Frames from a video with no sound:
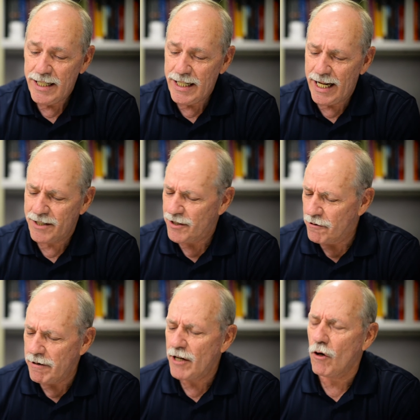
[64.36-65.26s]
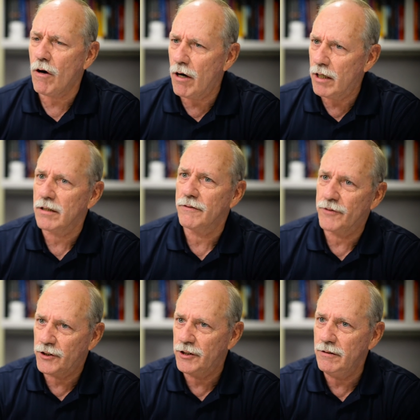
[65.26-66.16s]
He has a great heart
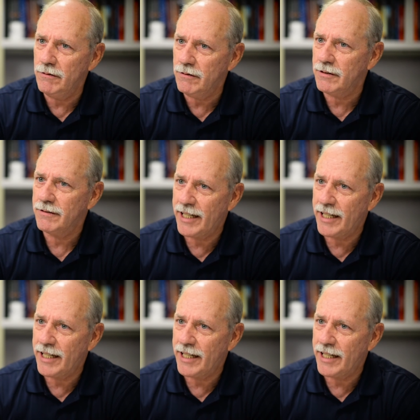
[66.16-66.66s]
for students,